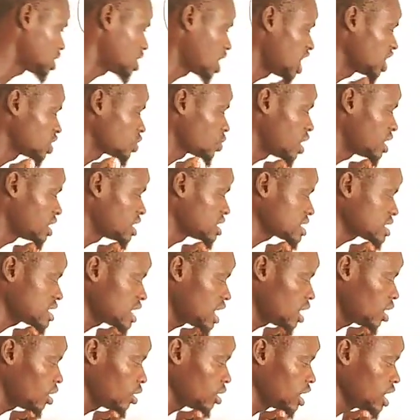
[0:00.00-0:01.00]
third one is
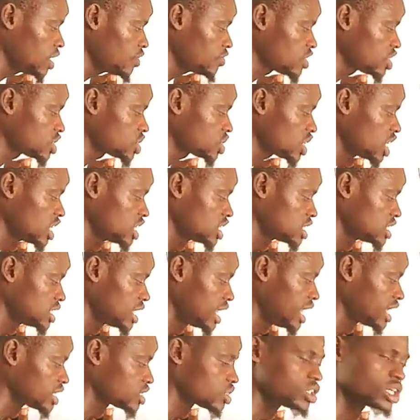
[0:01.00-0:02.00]
now, if the change in
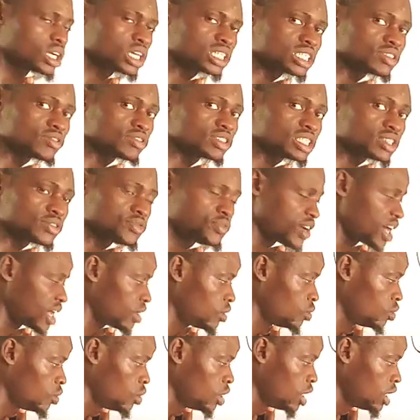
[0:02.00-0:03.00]
electronegativity
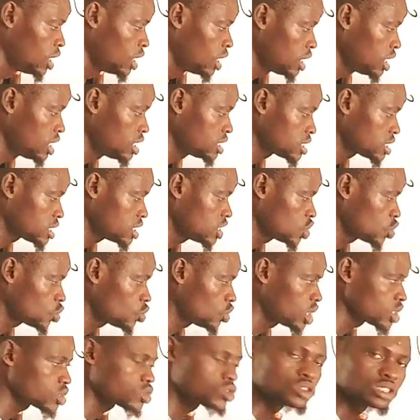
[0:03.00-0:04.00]
value is
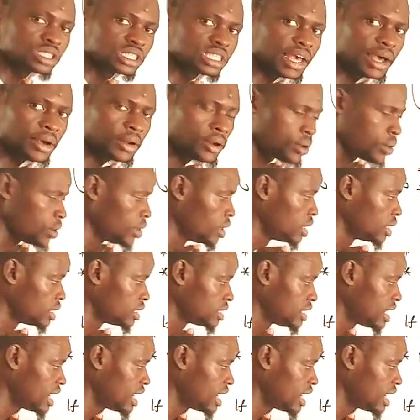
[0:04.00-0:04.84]
equal to 0,